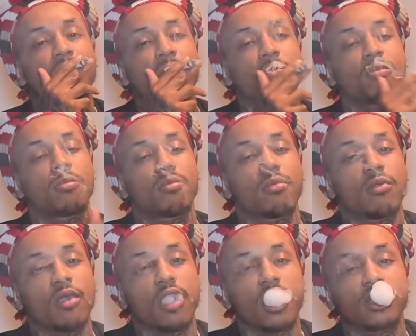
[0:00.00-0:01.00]

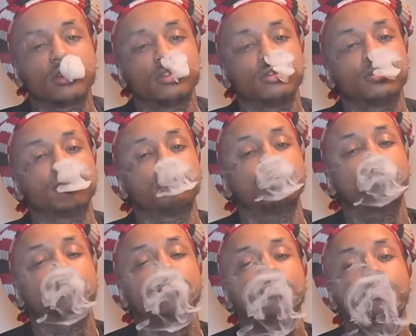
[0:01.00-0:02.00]

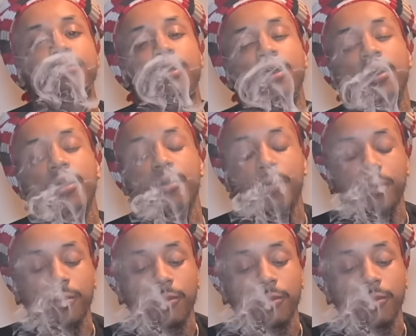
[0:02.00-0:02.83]
(silence)